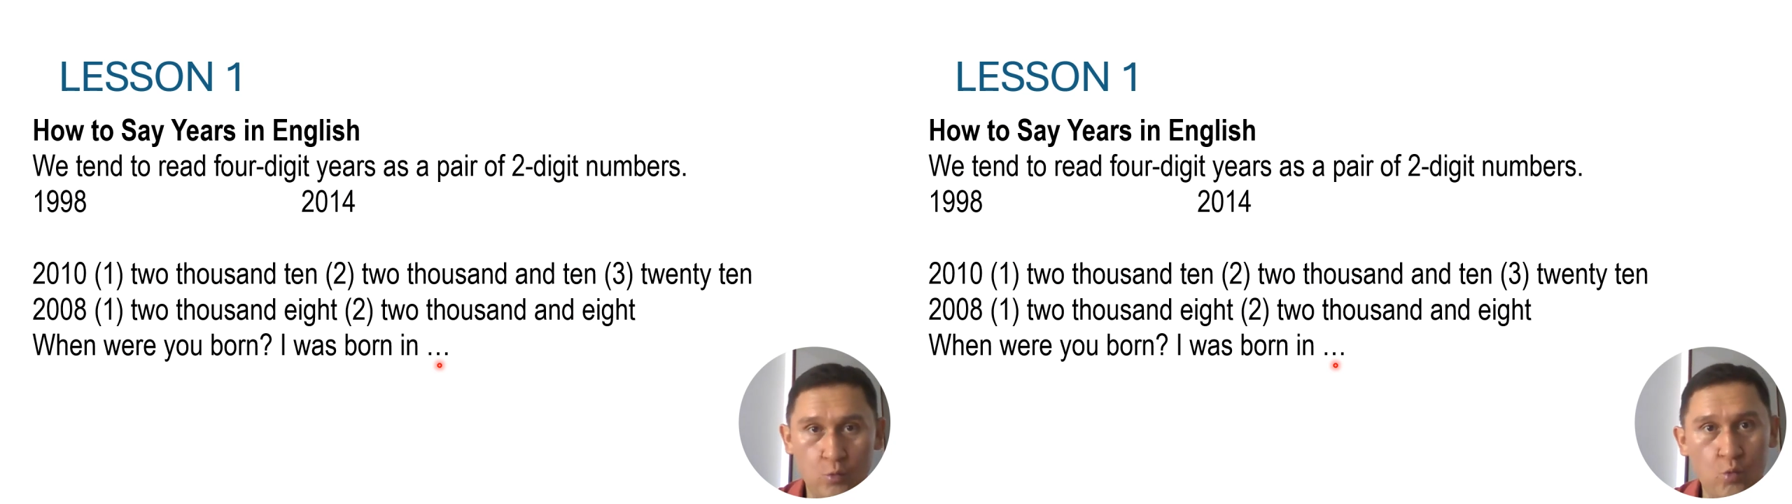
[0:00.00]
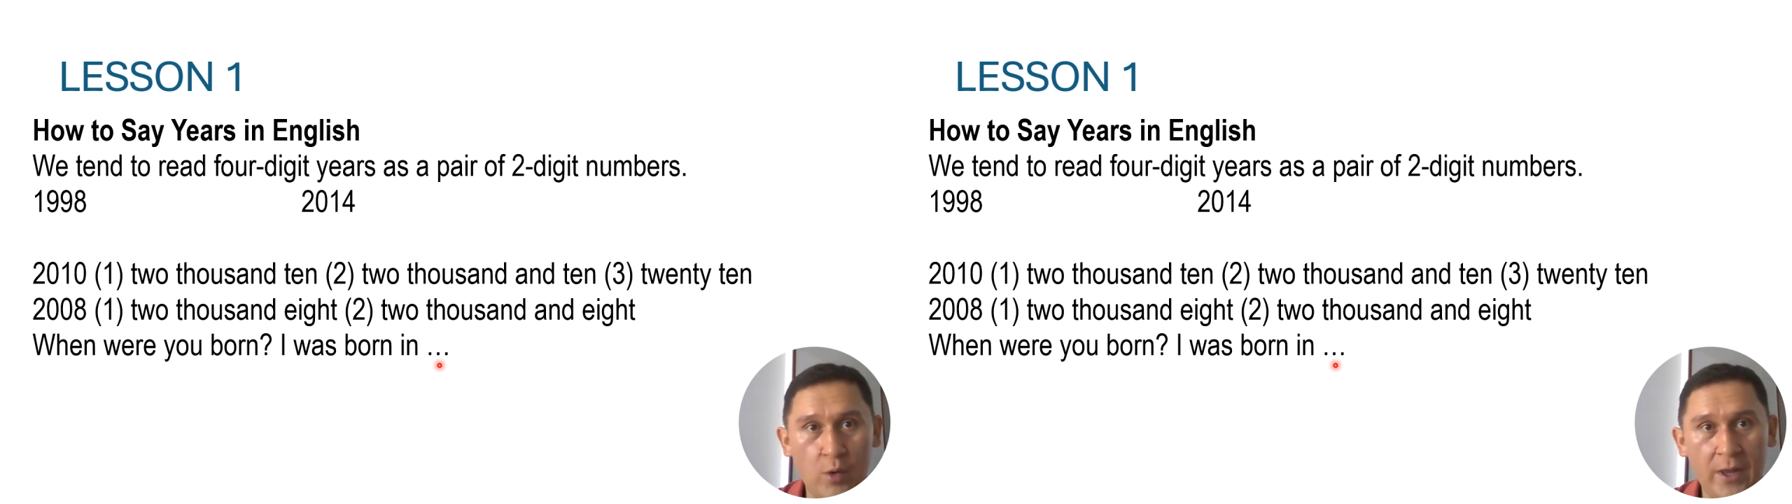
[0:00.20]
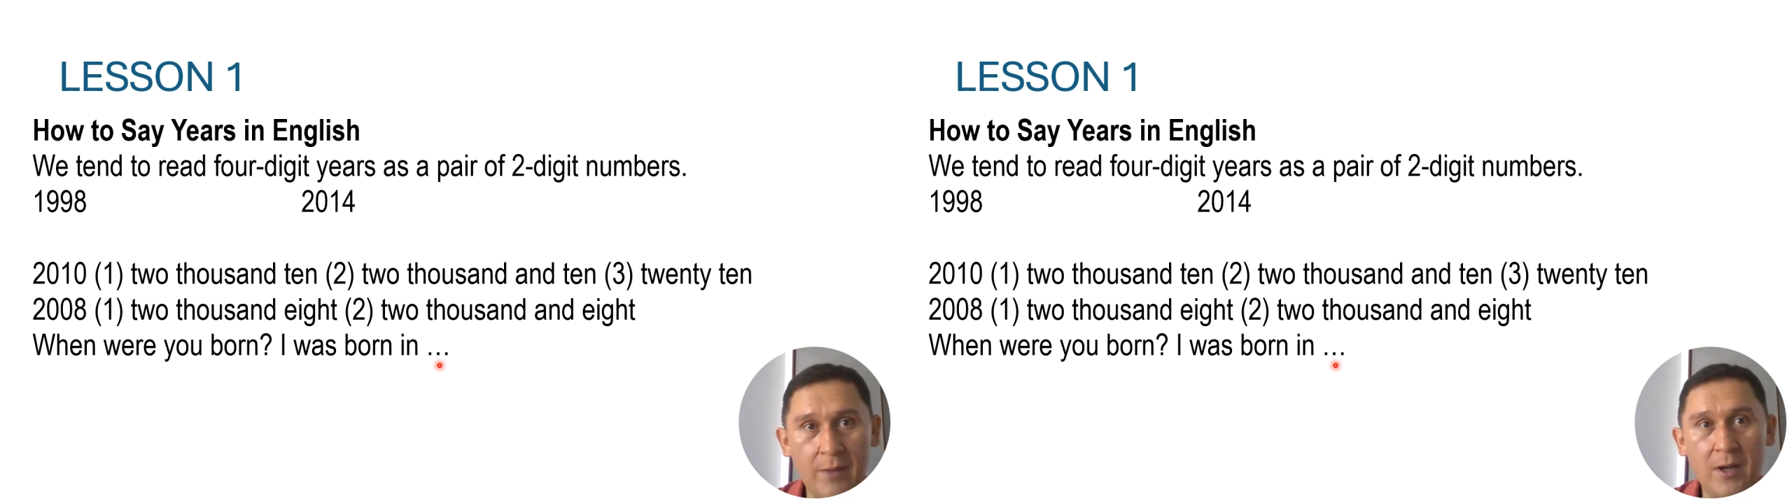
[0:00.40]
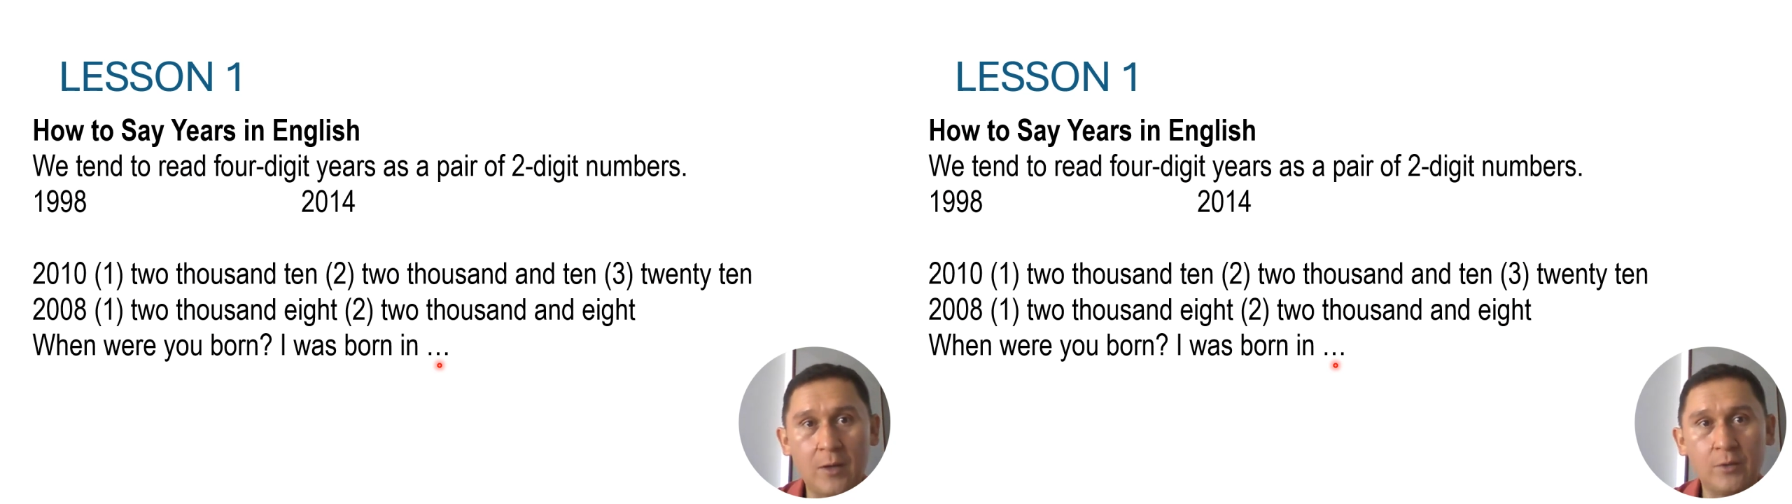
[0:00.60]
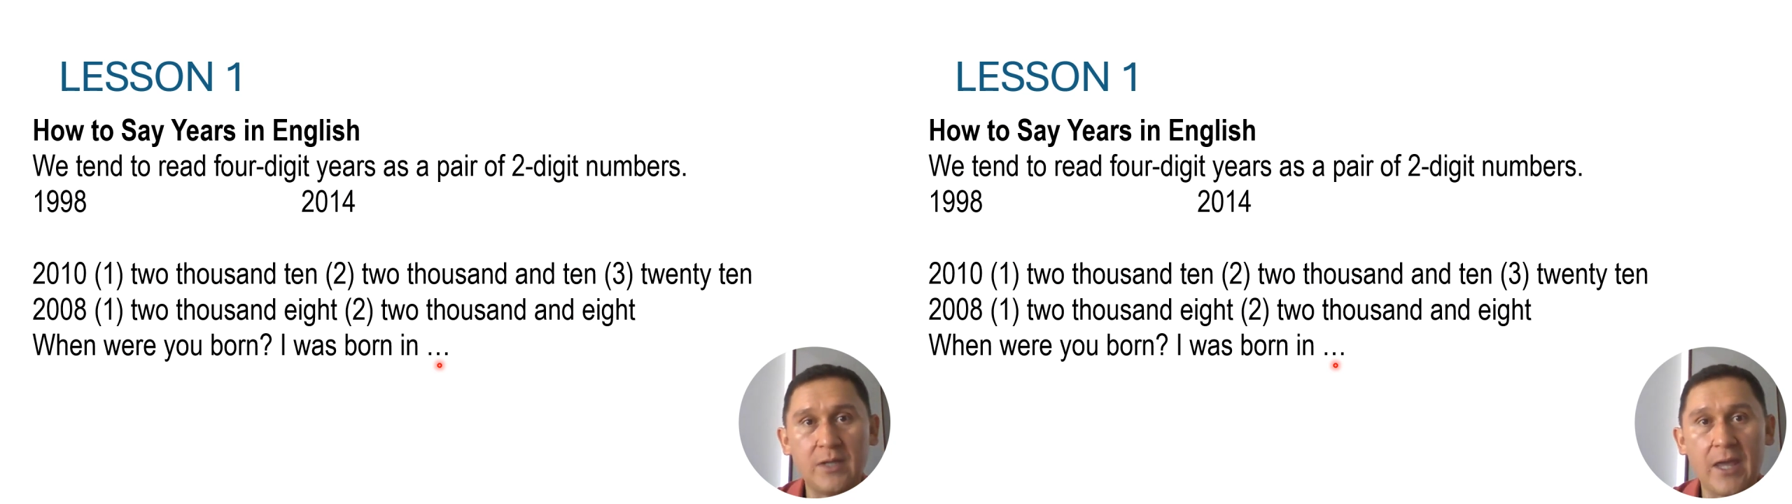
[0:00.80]
What
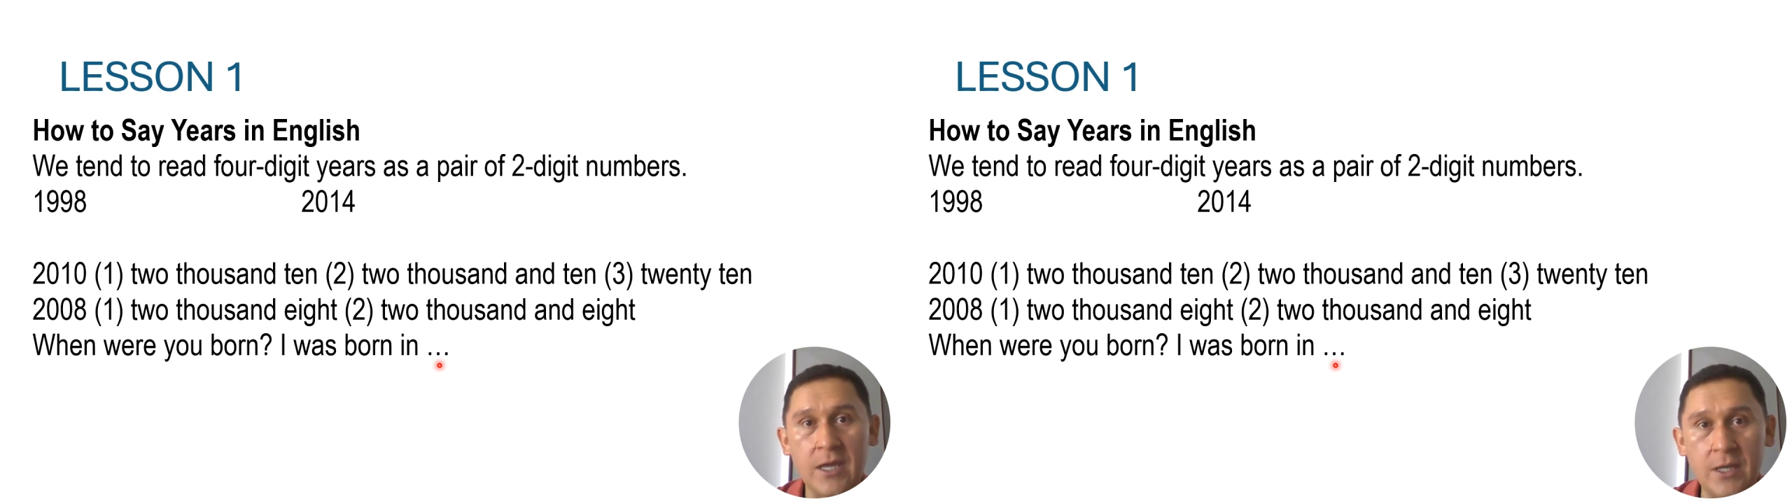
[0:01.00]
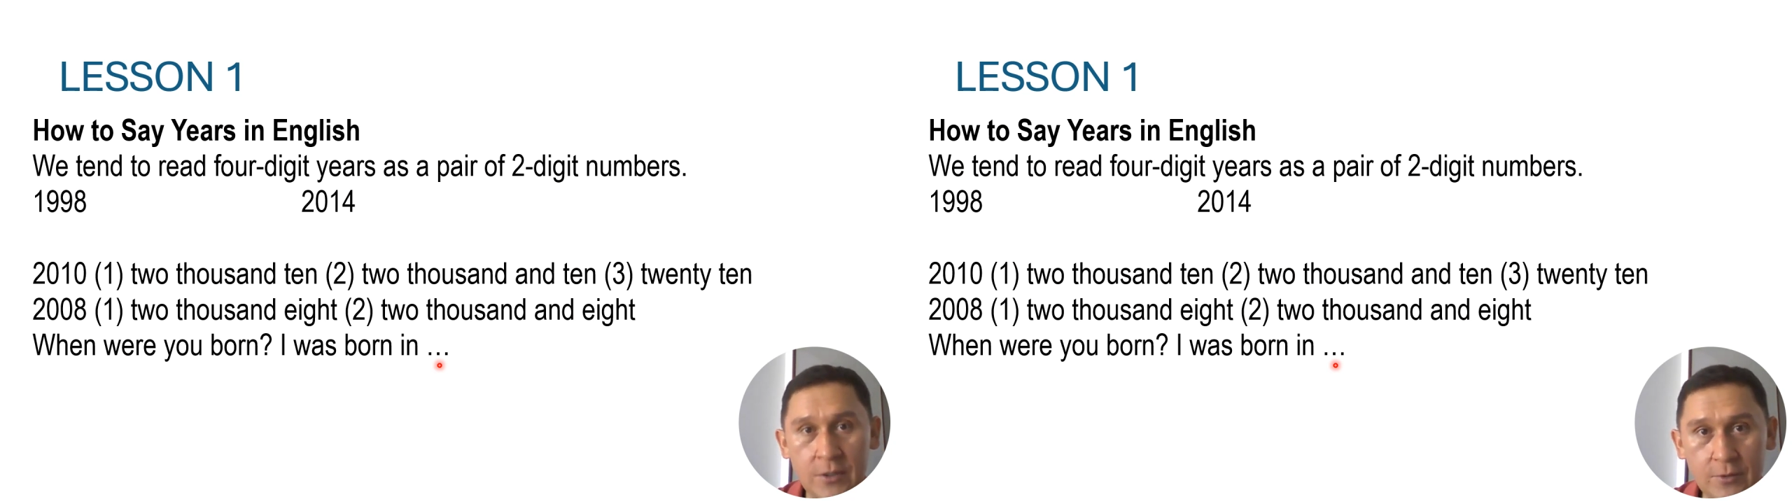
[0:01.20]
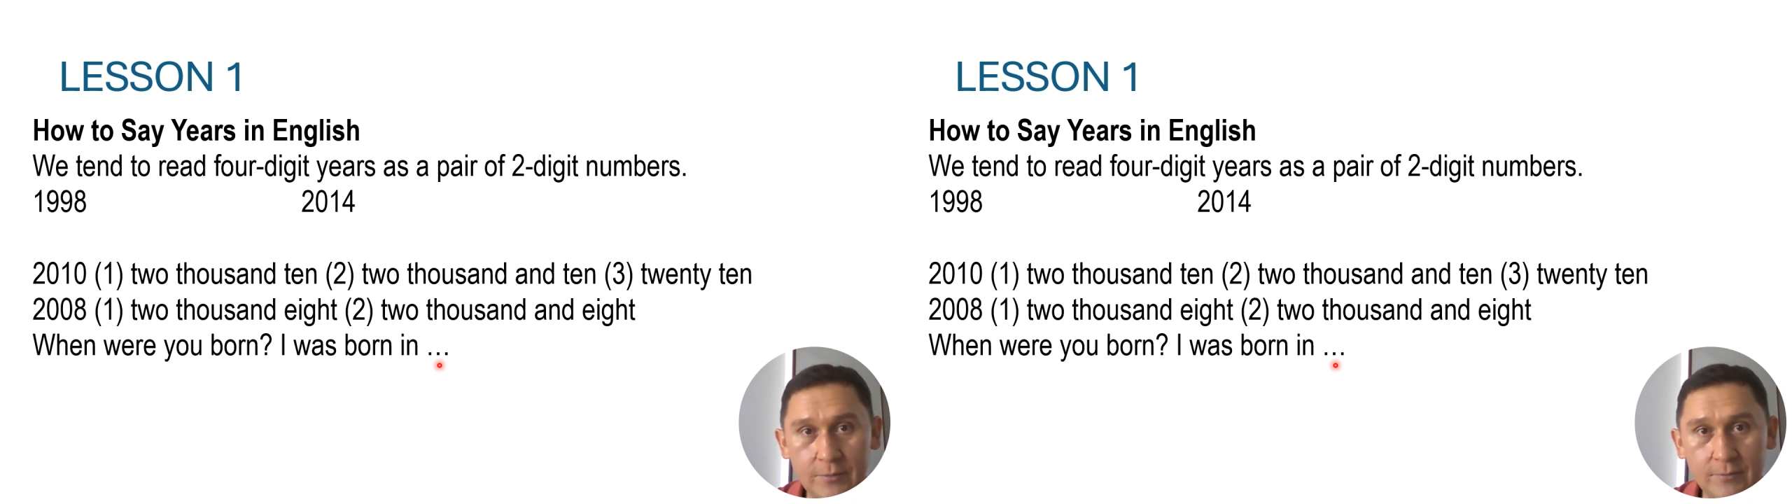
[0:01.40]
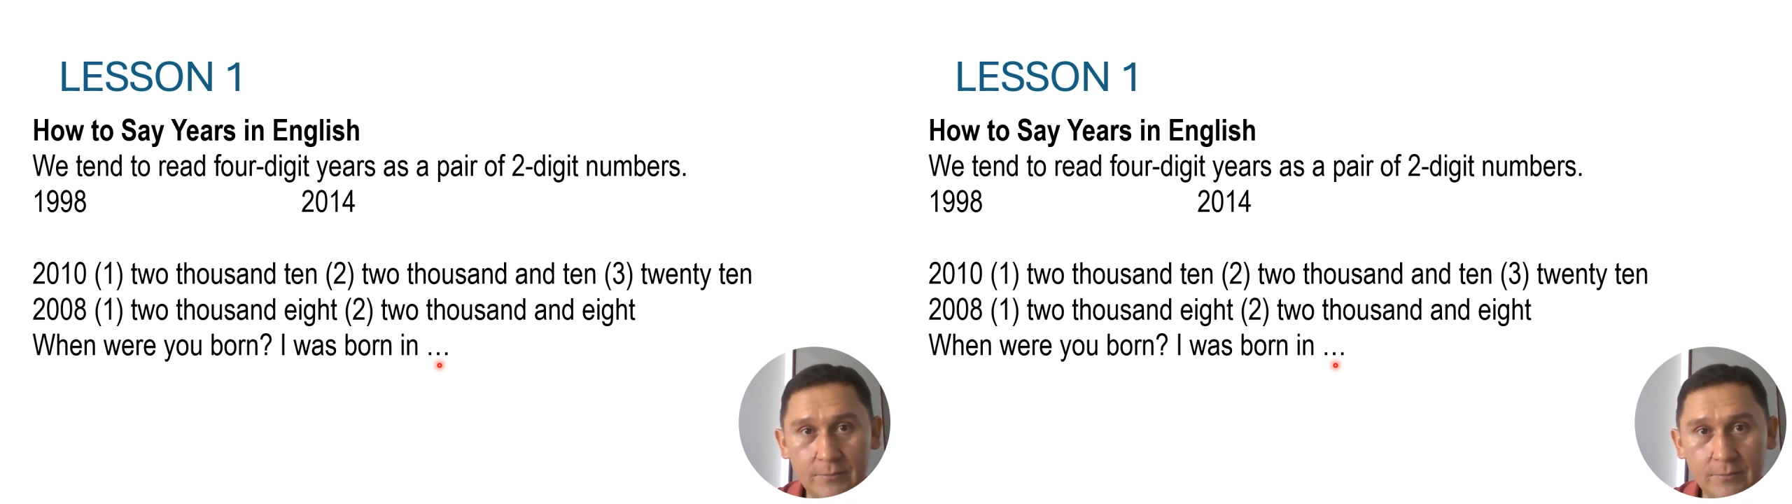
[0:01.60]
about you?